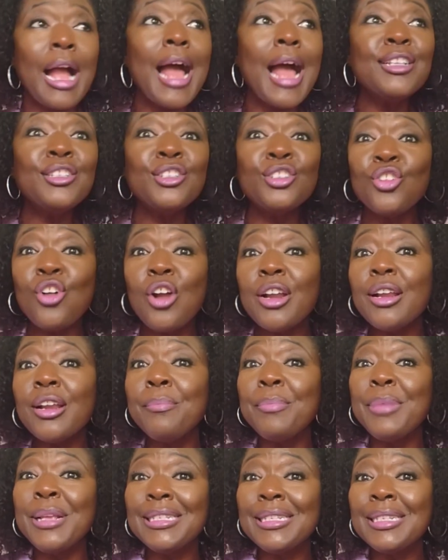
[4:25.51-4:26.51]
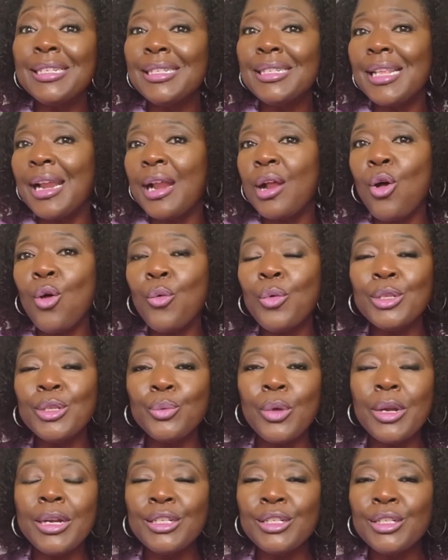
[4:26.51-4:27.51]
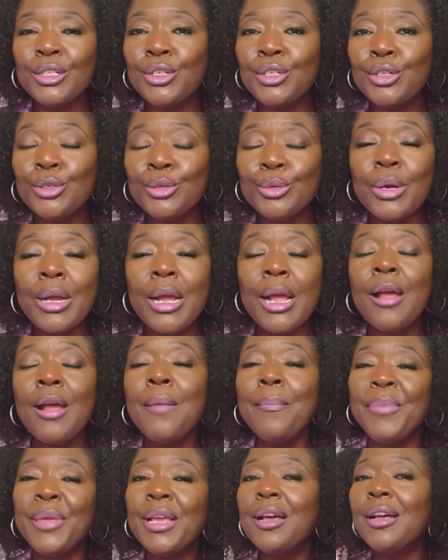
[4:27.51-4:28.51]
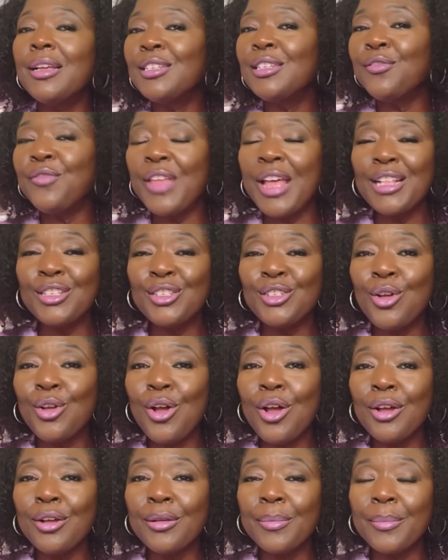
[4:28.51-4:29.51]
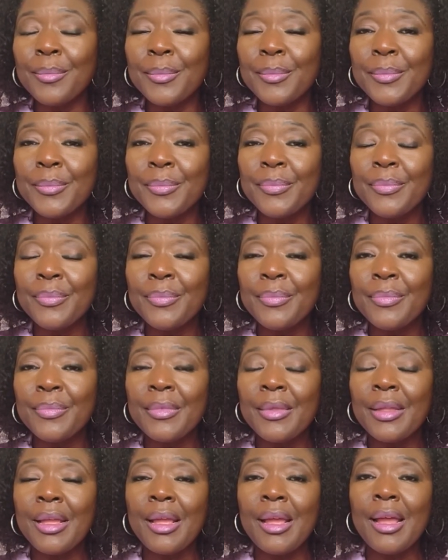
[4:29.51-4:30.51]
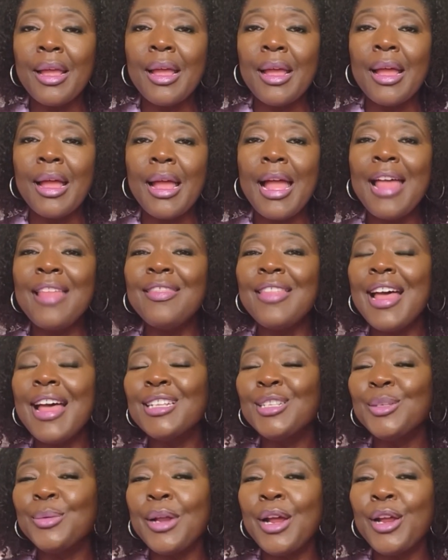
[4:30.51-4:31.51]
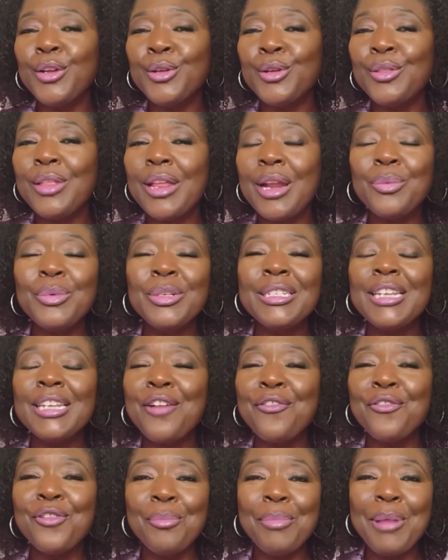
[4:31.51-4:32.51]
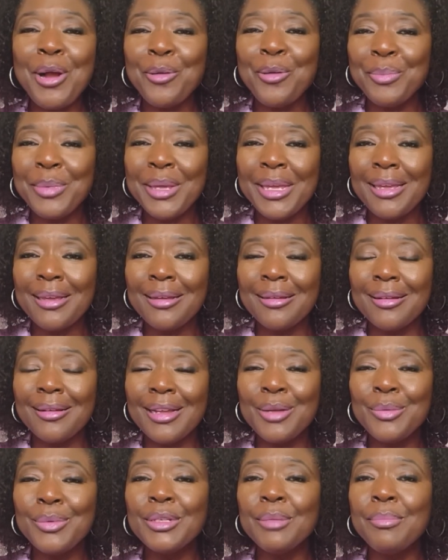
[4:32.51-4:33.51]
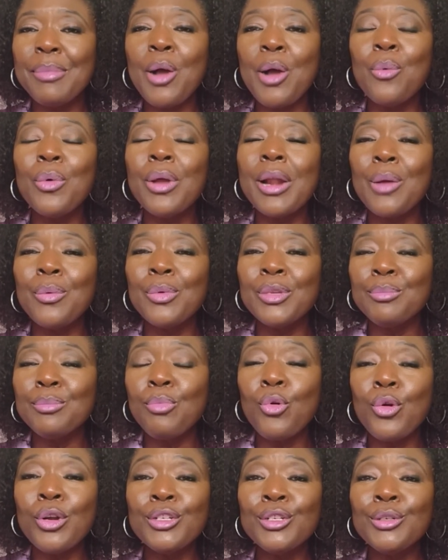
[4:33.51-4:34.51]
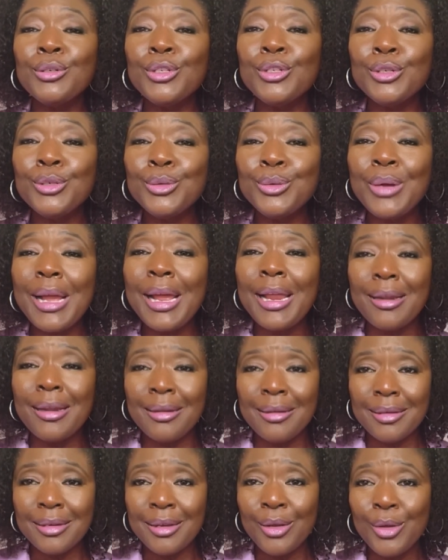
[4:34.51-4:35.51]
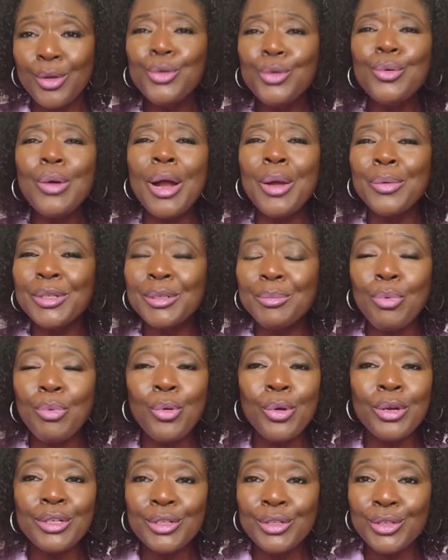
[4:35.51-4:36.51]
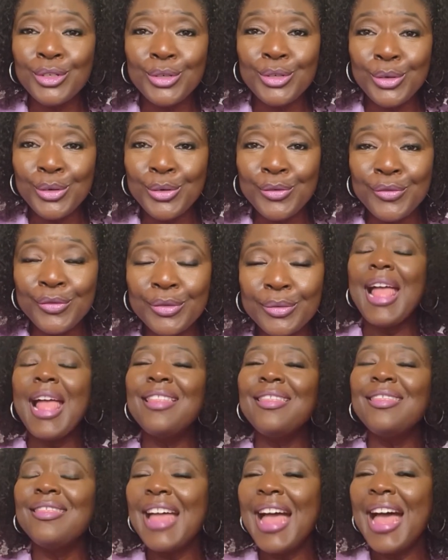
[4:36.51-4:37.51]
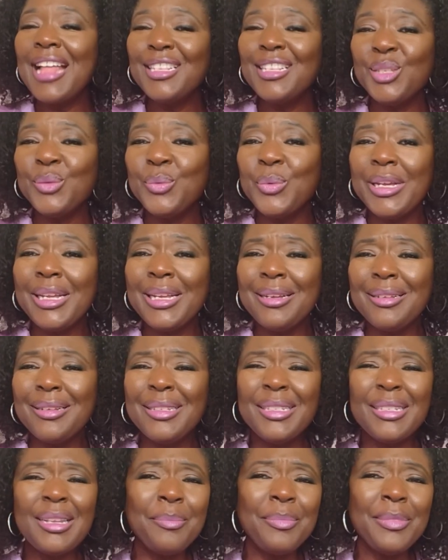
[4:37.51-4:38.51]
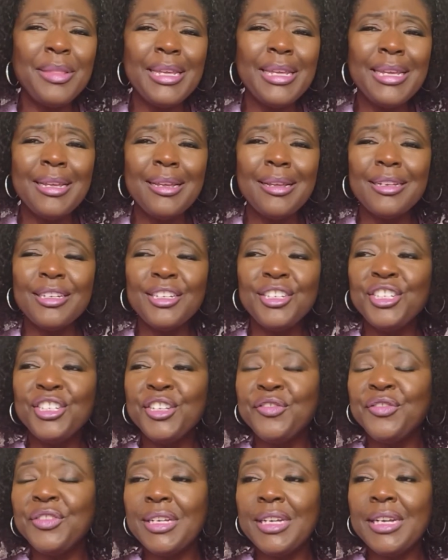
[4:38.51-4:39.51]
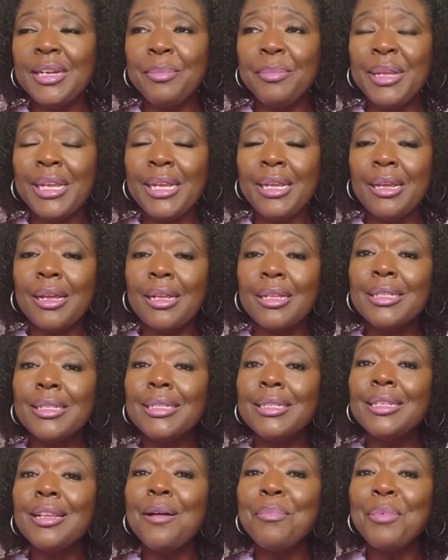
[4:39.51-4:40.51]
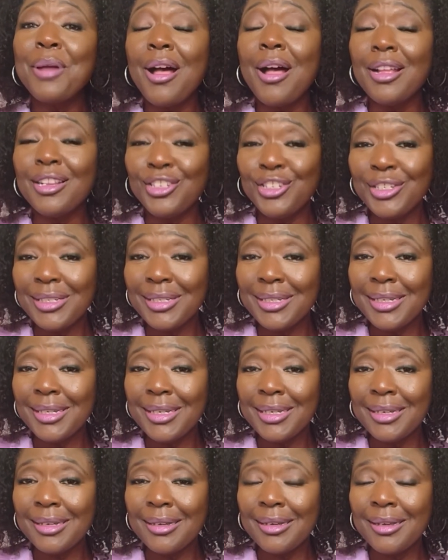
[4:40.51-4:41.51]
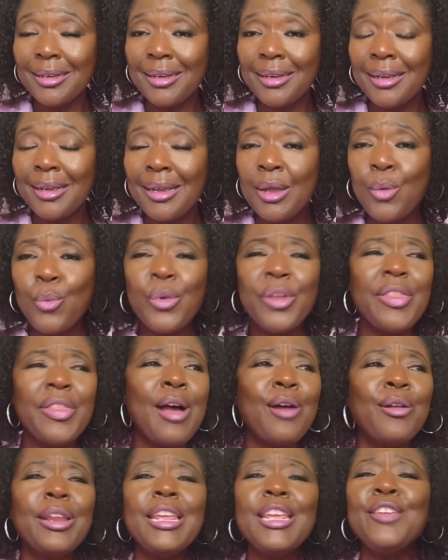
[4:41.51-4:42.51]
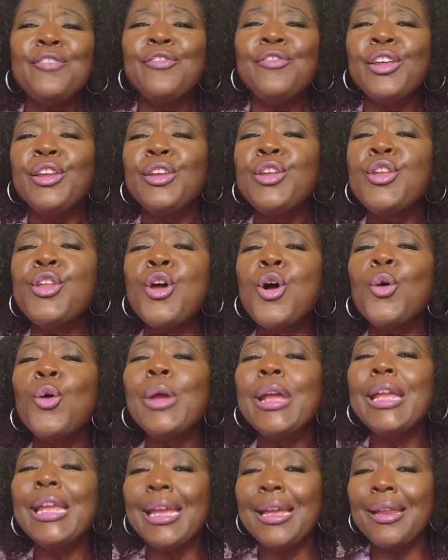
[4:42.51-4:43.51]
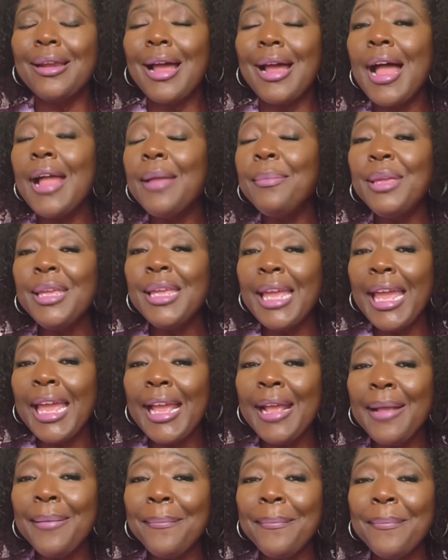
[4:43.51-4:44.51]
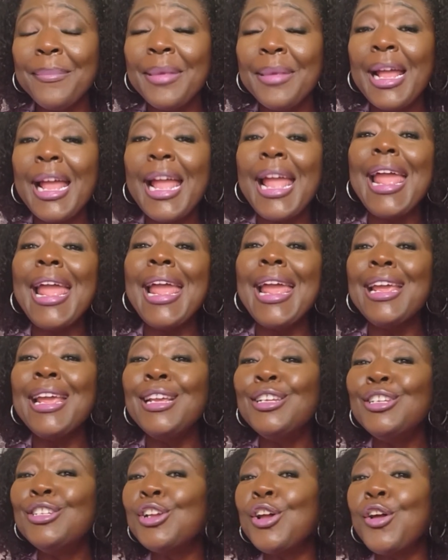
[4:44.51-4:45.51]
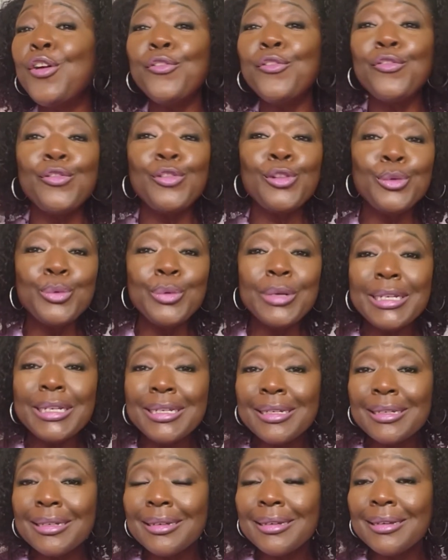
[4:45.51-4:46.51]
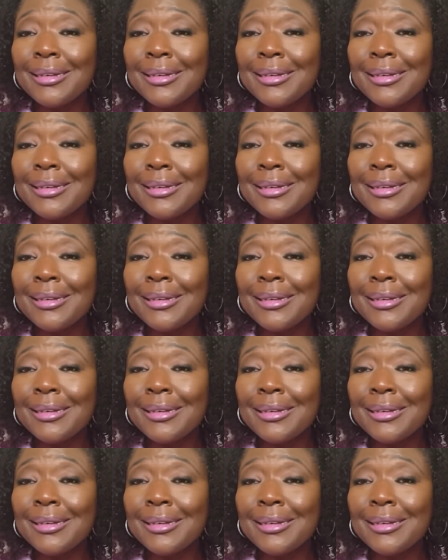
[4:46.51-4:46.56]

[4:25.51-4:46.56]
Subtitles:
I started a business that I always wanted to do because of that song. And that's when I knew that it was never about me. It was about what I was born to do and who I was born to serve. And that's when something shifted in me subconsciously. Without even knowing it, I became age fluid.